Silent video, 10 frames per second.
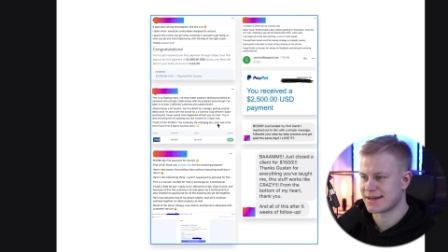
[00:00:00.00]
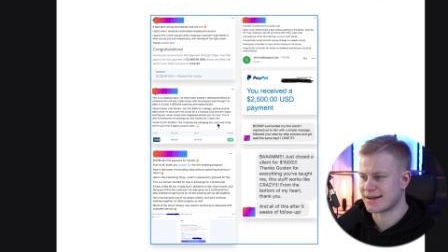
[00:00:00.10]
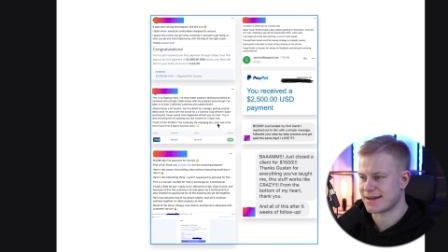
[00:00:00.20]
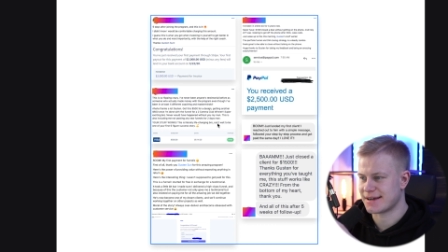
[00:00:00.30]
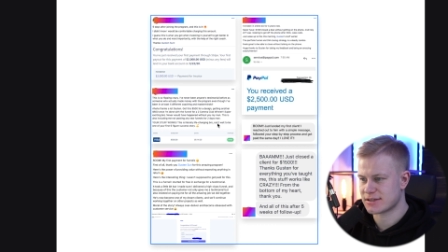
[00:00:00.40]

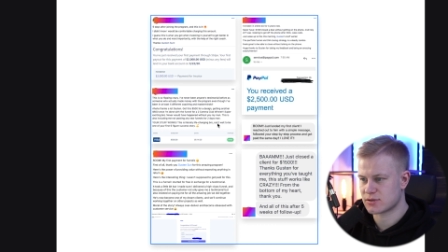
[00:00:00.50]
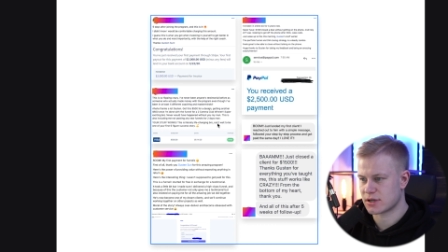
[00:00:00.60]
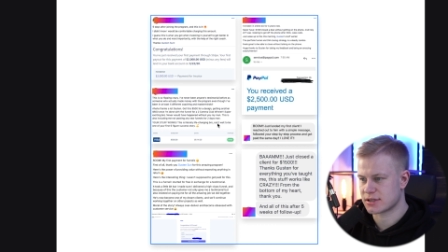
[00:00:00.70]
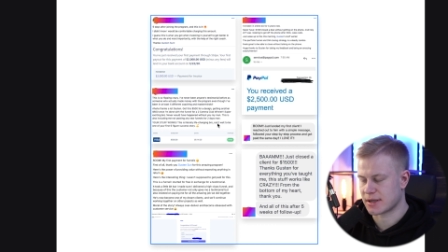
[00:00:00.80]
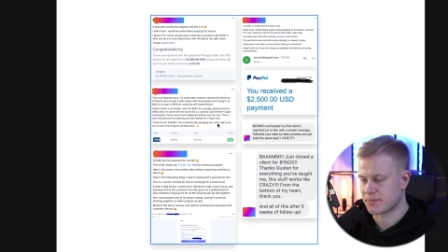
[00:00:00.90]
There is
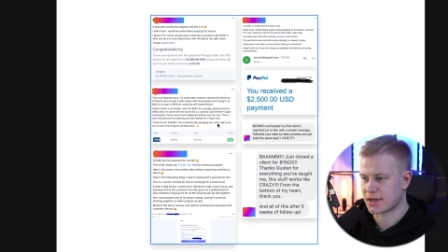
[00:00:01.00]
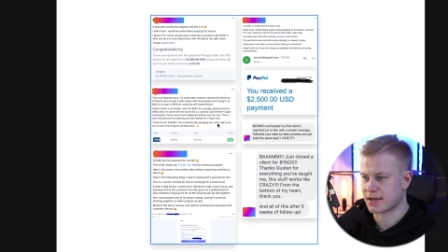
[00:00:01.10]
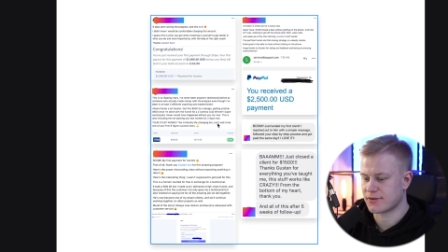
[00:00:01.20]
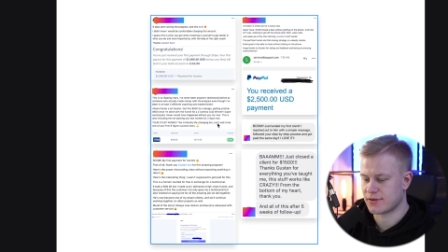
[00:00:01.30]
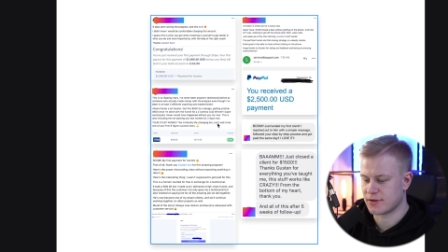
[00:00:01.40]

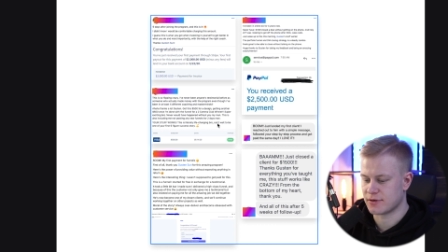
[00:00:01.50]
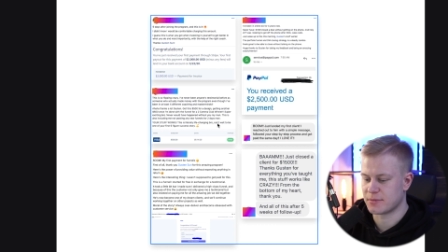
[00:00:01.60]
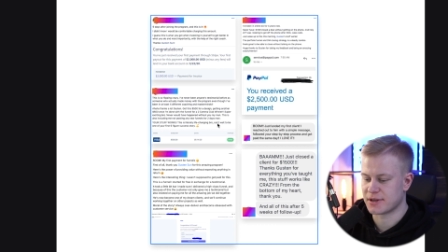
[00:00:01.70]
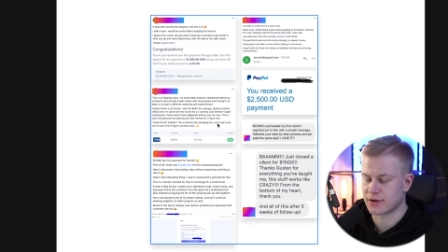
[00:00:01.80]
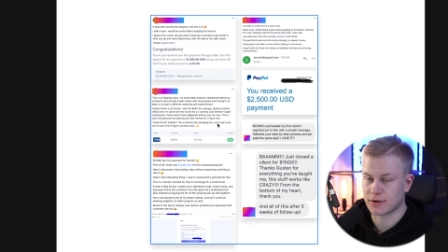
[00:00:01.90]
something to
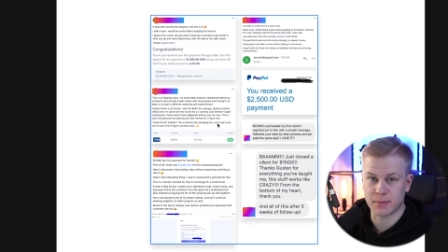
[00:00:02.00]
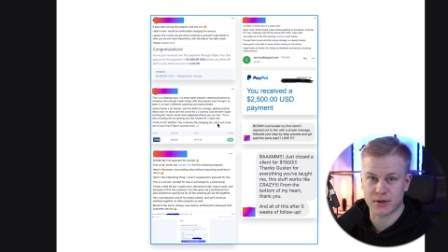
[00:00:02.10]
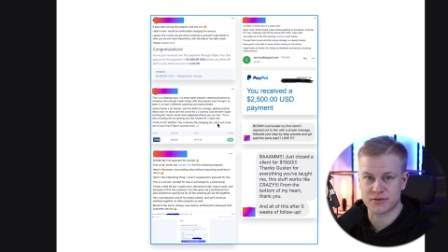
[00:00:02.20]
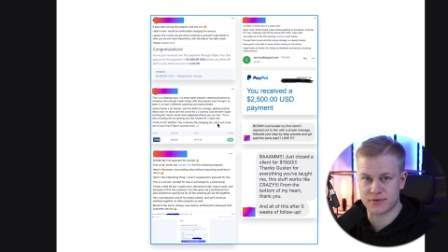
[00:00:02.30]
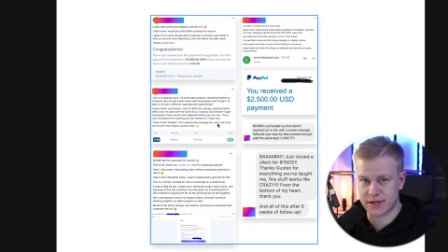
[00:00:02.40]
be told
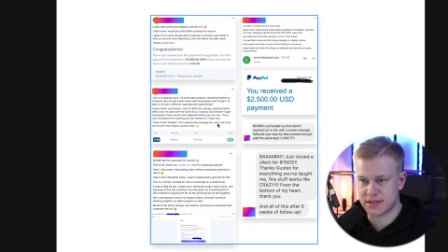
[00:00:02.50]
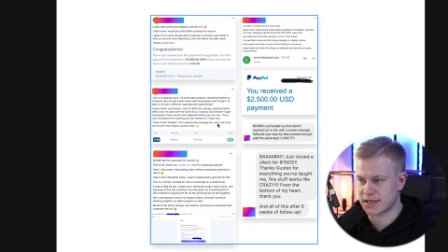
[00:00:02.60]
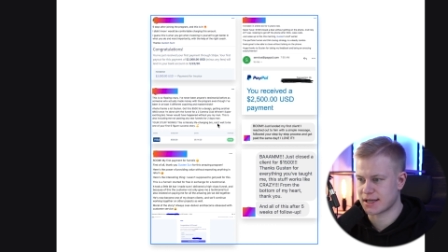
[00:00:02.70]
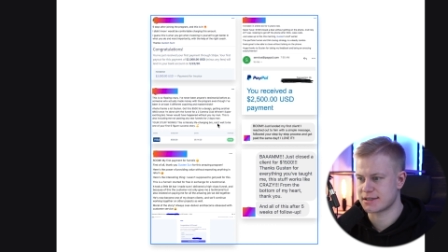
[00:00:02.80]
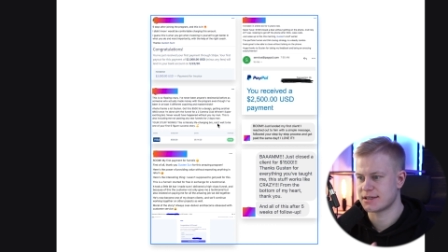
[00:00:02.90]
about
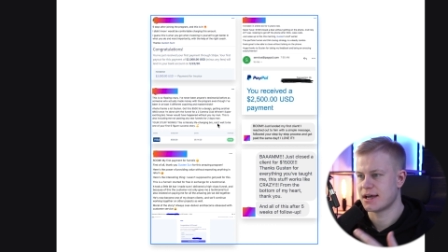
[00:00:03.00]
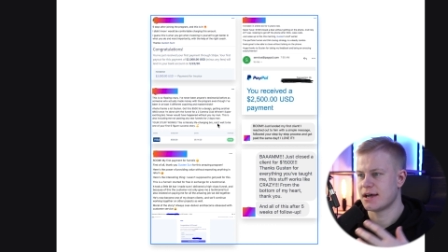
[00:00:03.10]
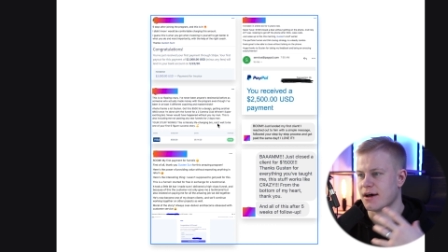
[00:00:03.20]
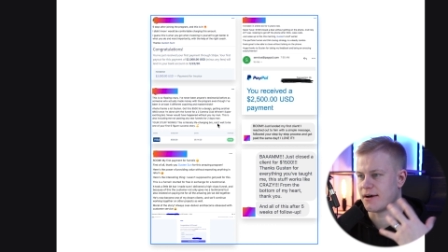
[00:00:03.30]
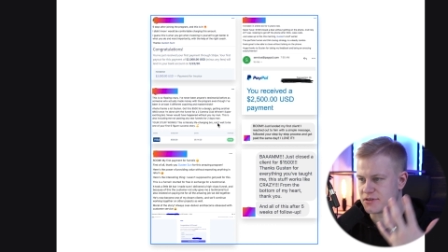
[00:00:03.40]
screenshots
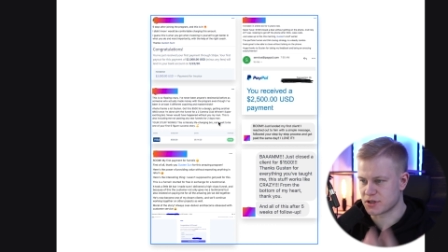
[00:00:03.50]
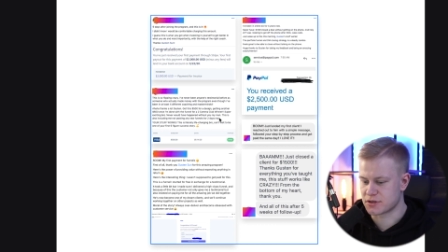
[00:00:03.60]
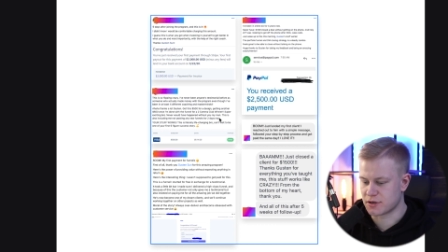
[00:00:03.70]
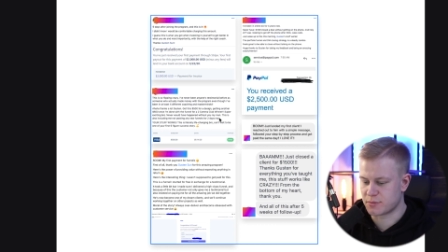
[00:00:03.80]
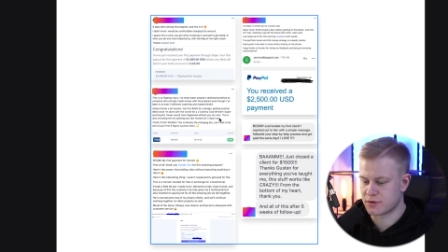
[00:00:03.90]
of
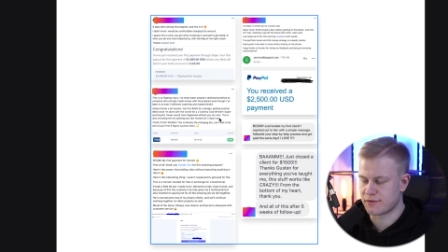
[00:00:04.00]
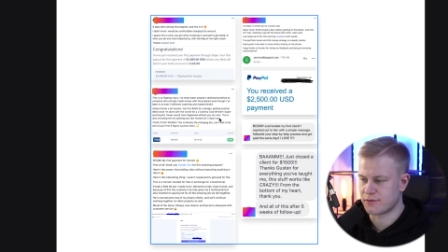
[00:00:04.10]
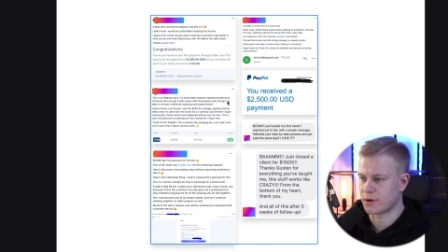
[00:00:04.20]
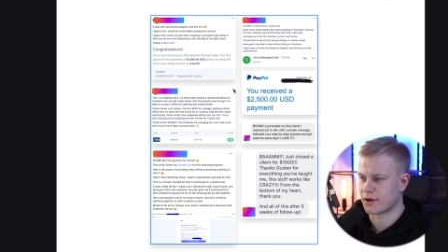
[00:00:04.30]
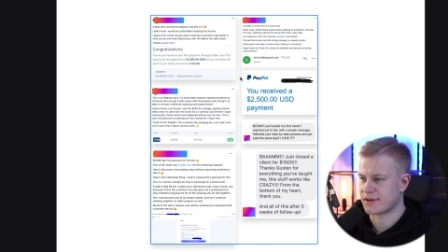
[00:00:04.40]
social
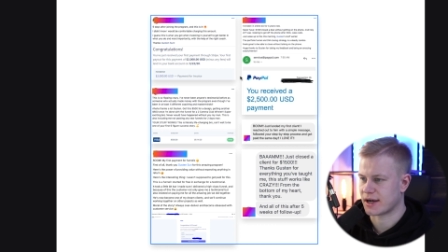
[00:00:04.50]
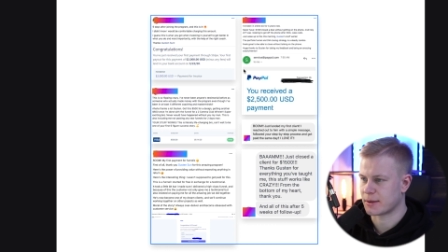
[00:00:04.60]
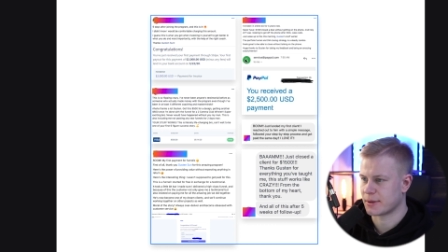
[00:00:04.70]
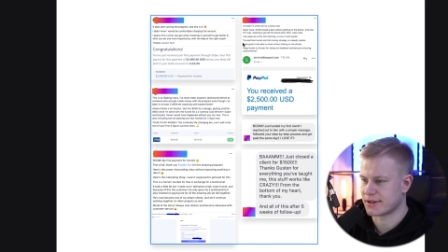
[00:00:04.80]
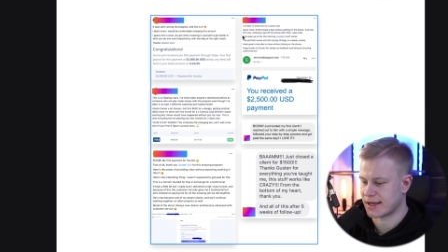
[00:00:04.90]
proof. We're going to
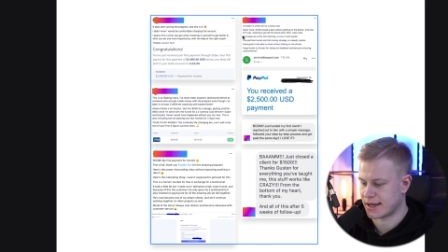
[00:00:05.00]
talk about